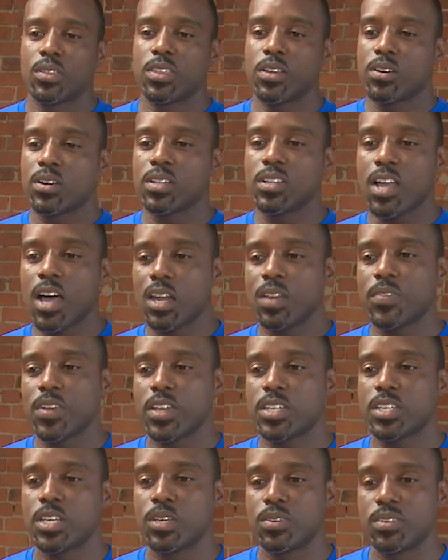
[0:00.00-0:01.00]
there are a lot of
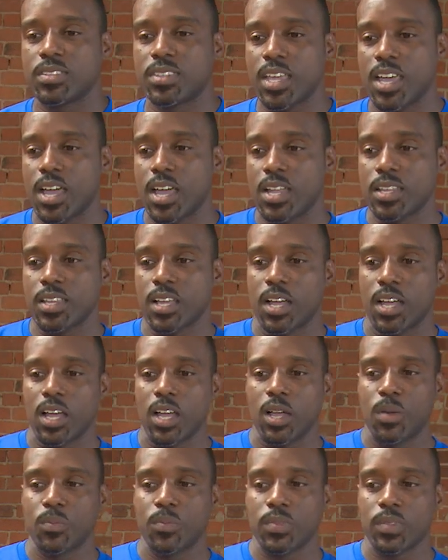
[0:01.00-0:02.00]
issues
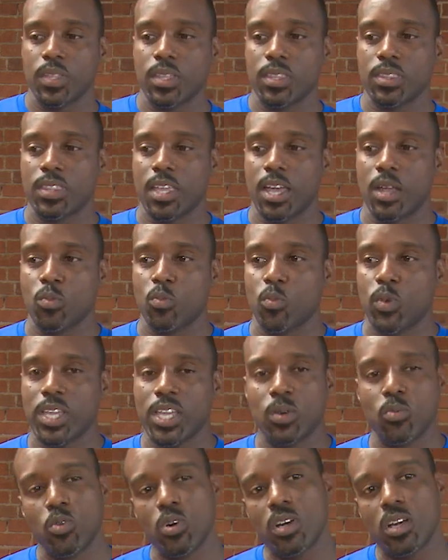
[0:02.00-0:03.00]
that we
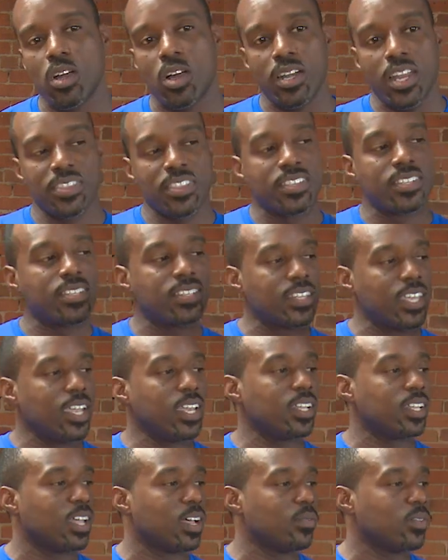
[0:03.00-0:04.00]
can work on at the
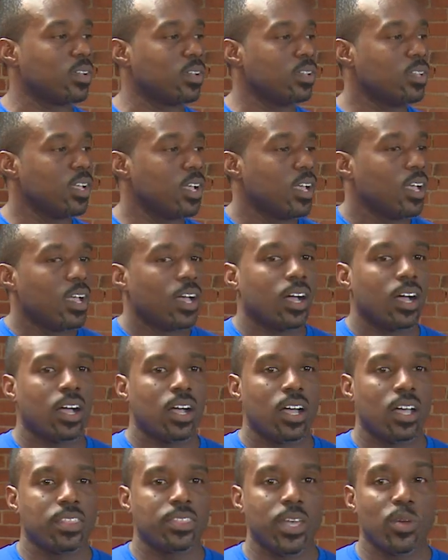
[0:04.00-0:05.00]
state level
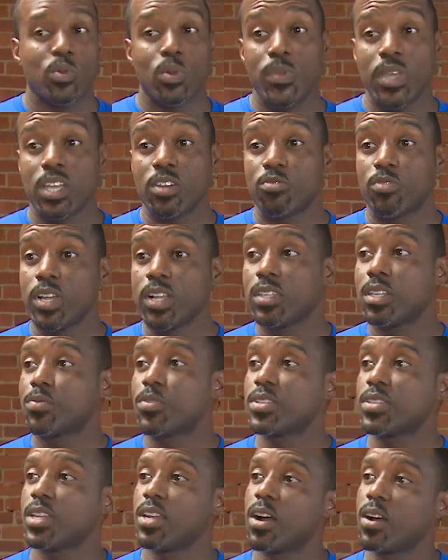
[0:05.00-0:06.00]
that will make a real
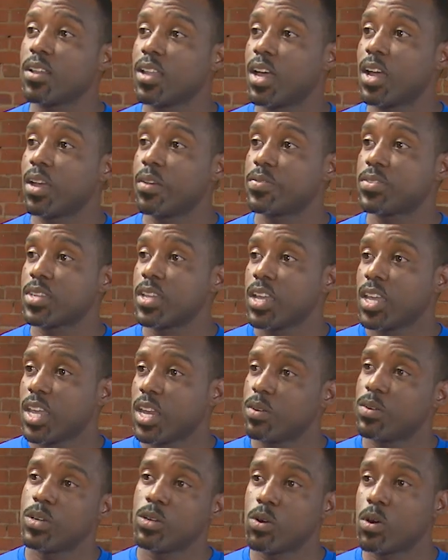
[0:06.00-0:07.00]
difference in our lives
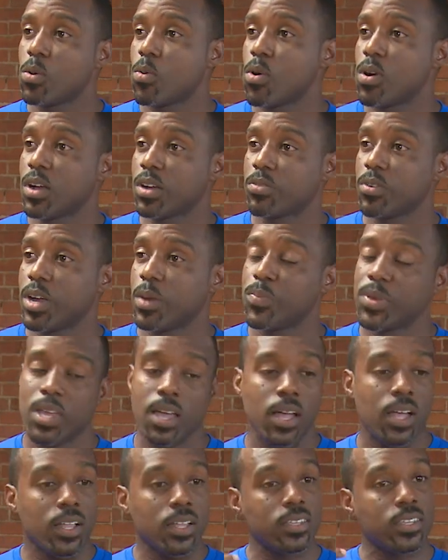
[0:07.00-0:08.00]
here in Norwalk, right?
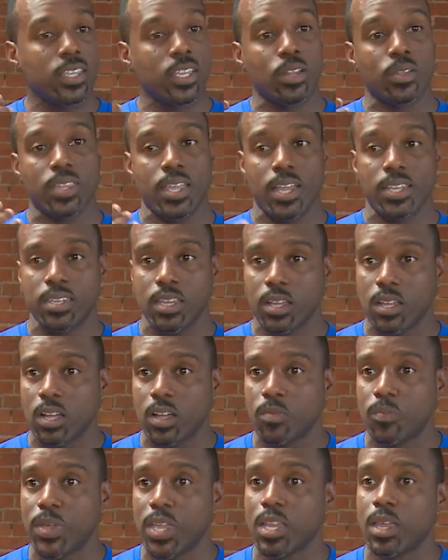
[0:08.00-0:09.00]
Beyond, the idea
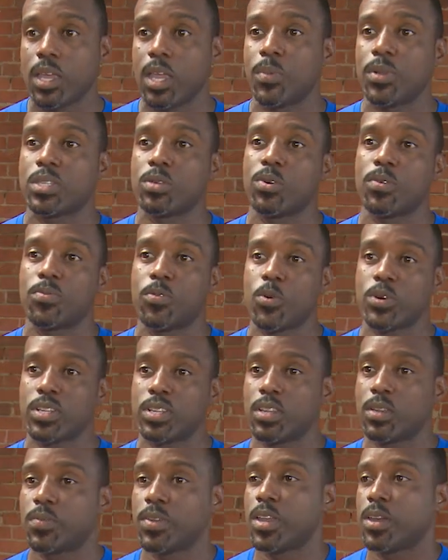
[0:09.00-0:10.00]
of being able to afford to
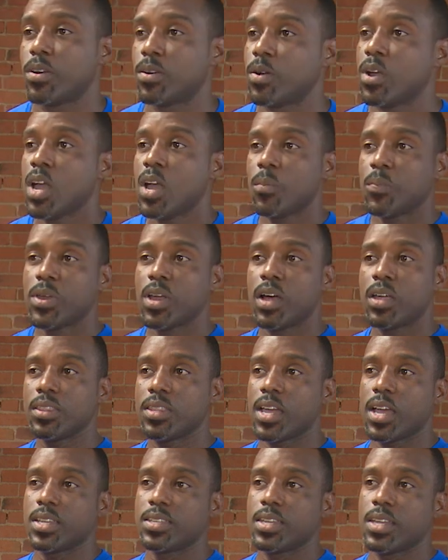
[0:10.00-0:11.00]
live here, beyond
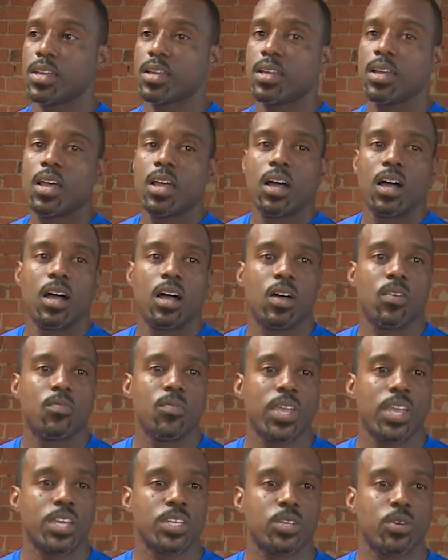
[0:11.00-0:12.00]
the idea of
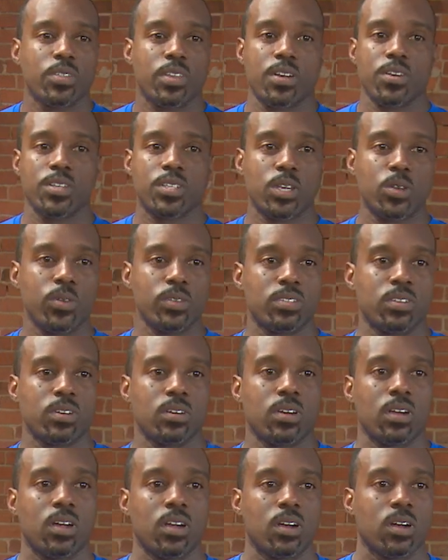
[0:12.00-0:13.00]
making sure that our schools
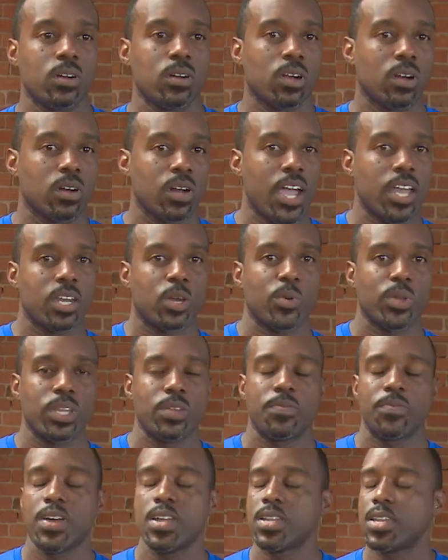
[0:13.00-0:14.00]
are adequately
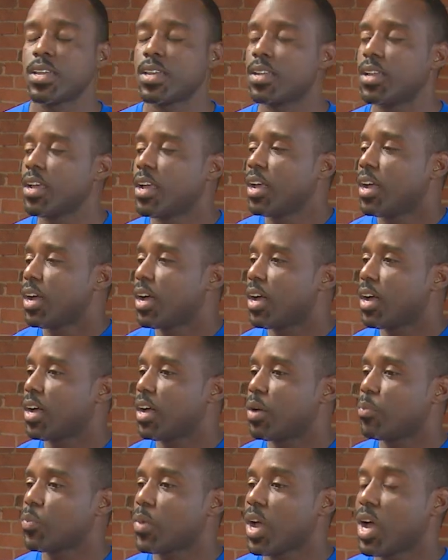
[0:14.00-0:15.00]
funded,
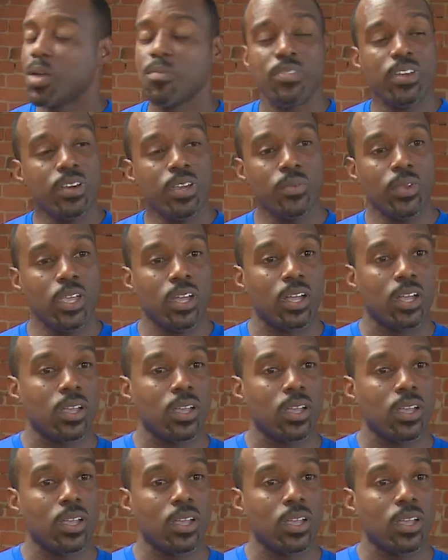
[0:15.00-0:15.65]
I'm very